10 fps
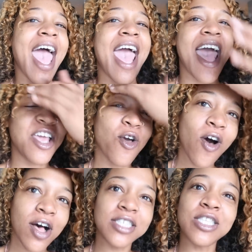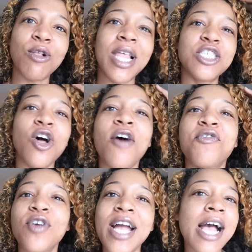And y'all, so let y'all
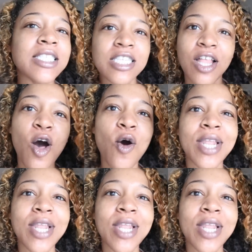friends know,